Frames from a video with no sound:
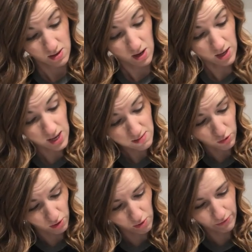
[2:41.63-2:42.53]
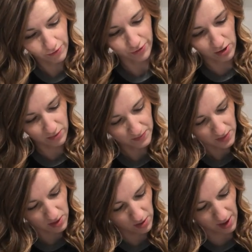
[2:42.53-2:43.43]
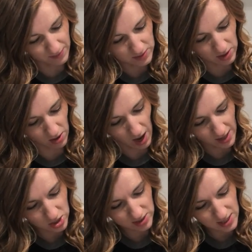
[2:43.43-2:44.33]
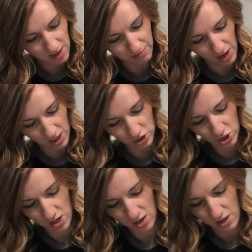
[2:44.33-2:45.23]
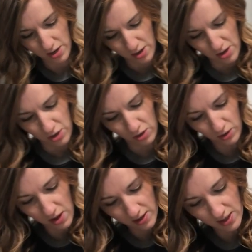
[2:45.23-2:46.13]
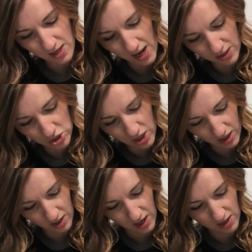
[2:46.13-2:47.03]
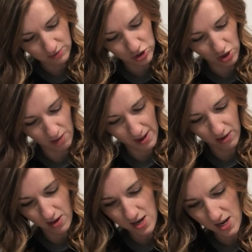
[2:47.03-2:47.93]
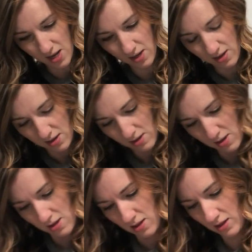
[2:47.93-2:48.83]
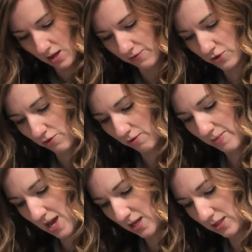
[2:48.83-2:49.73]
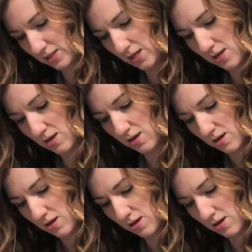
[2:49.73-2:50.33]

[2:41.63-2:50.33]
again, more overflow. Okay, so I just take a brush, go along the edge here to kind of scrub out any leftover bits.